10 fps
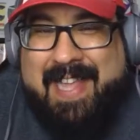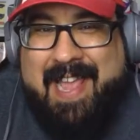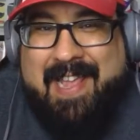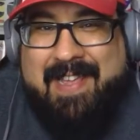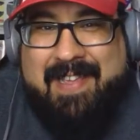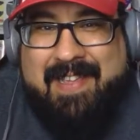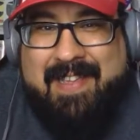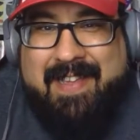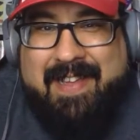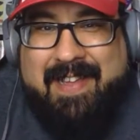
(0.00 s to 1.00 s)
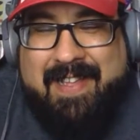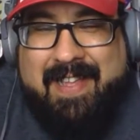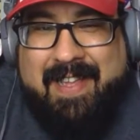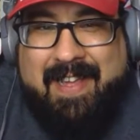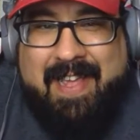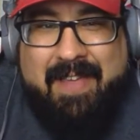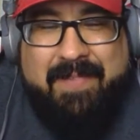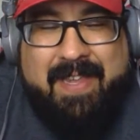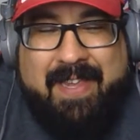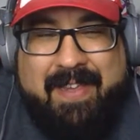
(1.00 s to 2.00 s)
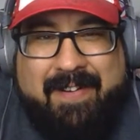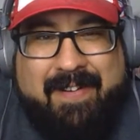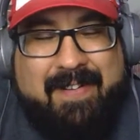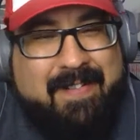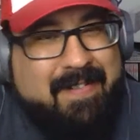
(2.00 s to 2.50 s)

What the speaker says: like a heavy hitter.